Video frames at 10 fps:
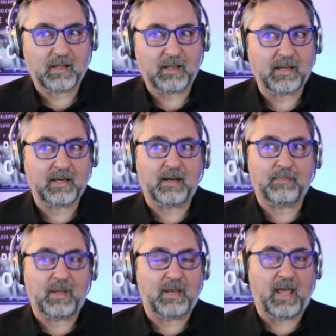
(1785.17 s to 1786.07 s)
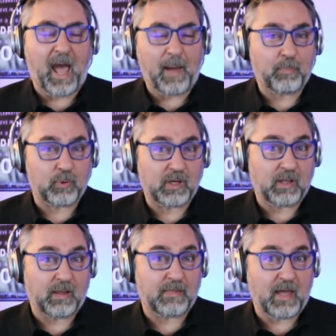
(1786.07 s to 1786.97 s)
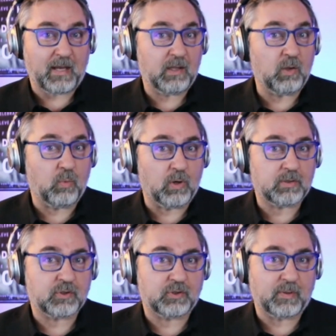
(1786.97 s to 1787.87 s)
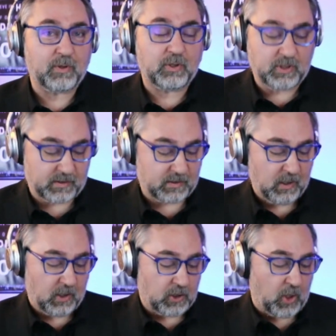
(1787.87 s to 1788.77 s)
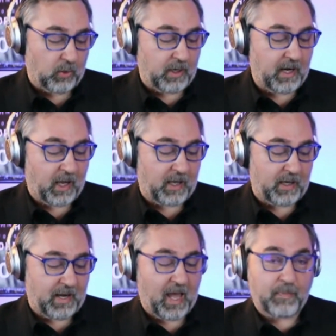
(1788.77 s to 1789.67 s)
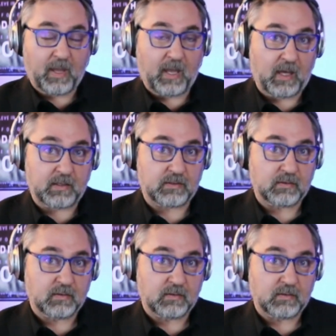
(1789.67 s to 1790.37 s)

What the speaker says: like an app or anything like that in the works, so somebody could just go on an app and